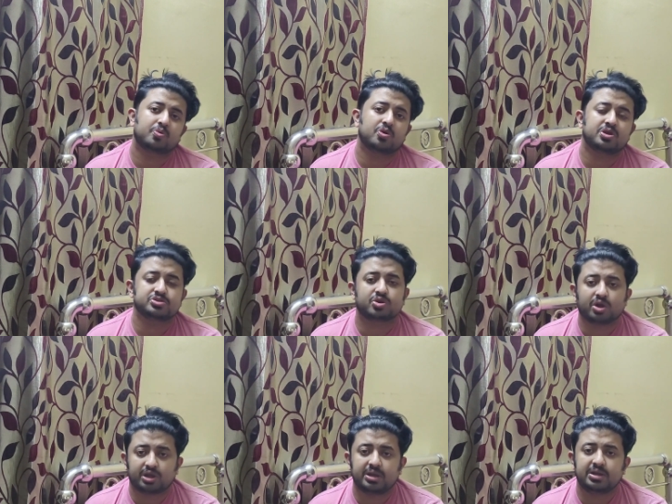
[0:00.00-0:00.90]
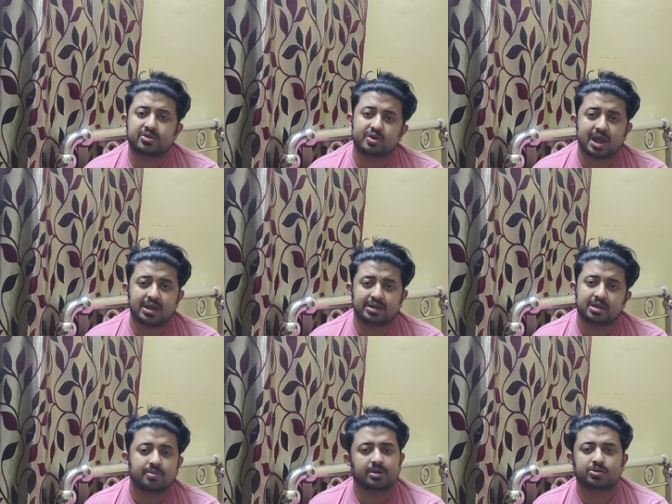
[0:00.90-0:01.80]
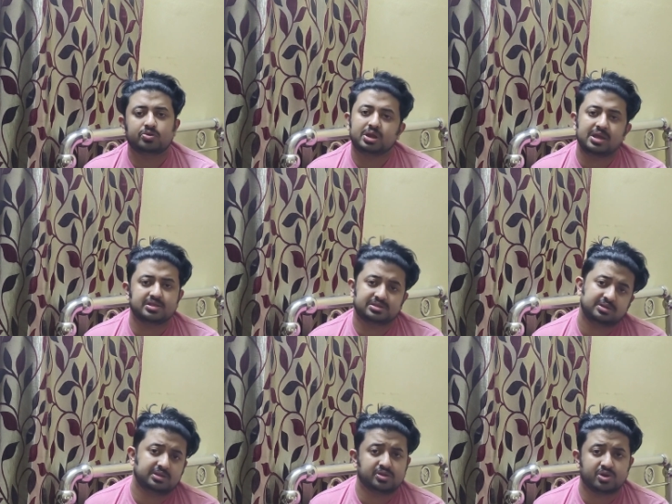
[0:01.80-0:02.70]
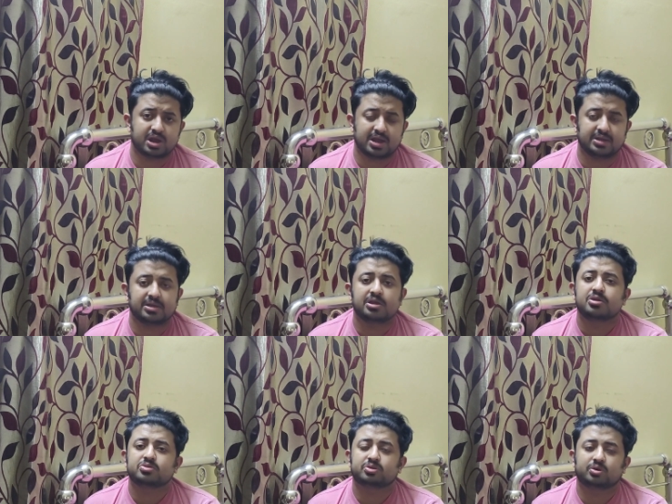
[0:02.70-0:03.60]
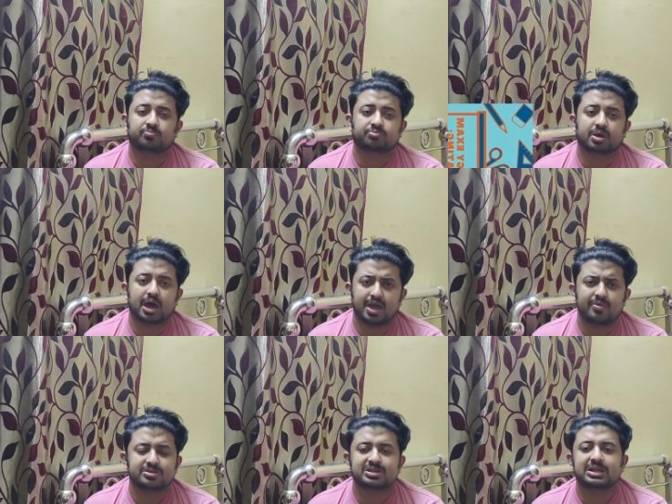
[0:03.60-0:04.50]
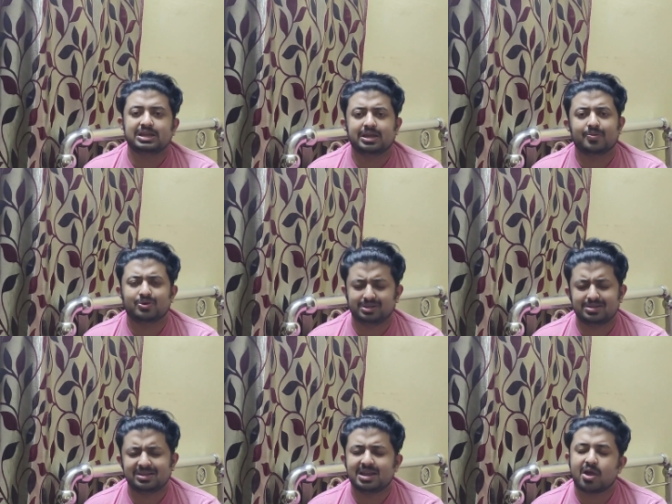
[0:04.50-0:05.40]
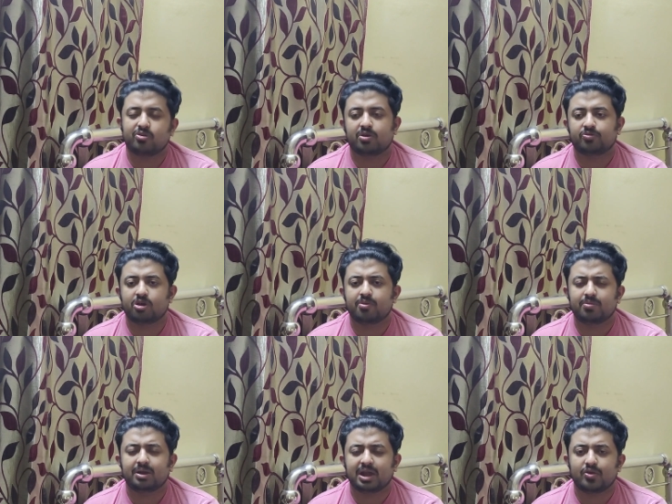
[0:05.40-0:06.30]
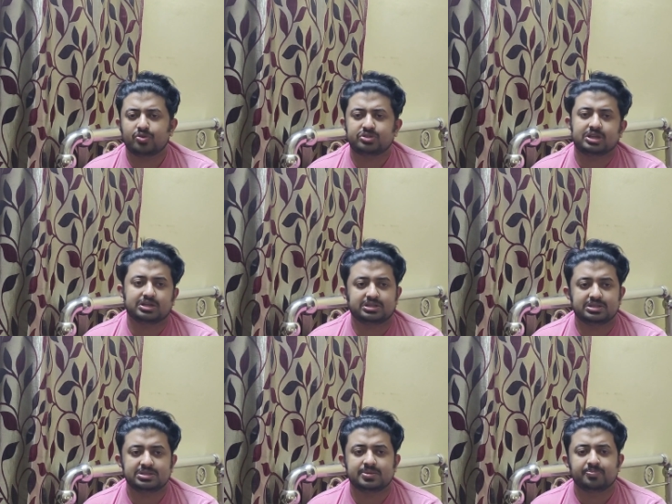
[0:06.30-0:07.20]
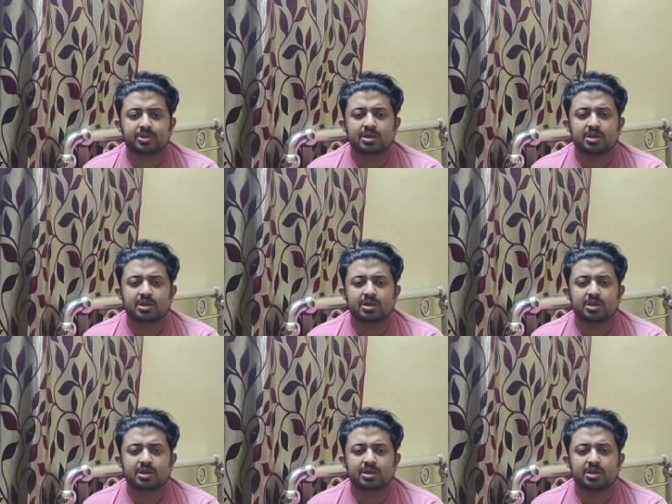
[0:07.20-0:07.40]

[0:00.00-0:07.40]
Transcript: tomorrow is not in your hand, but today is in your hand. So I was reading a book. This is out of topic, but I want to share this.